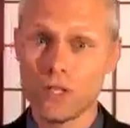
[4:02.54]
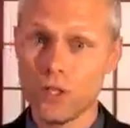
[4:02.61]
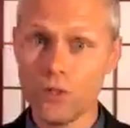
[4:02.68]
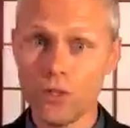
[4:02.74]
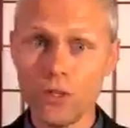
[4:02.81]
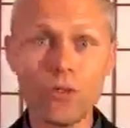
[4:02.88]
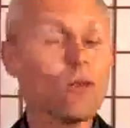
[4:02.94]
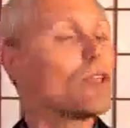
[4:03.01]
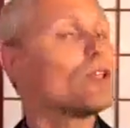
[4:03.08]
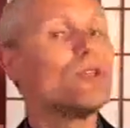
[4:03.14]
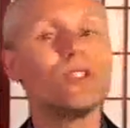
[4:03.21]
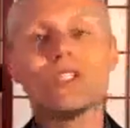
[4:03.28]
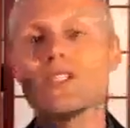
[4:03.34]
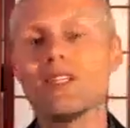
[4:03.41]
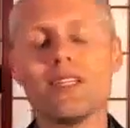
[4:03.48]
what do? You
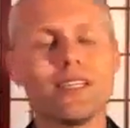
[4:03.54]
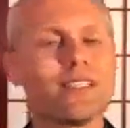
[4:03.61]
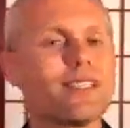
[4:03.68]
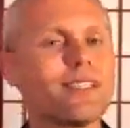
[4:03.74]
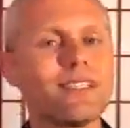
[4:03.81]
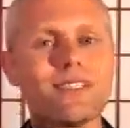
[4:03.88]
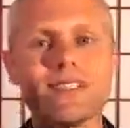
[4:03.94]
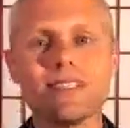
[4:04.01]
just listen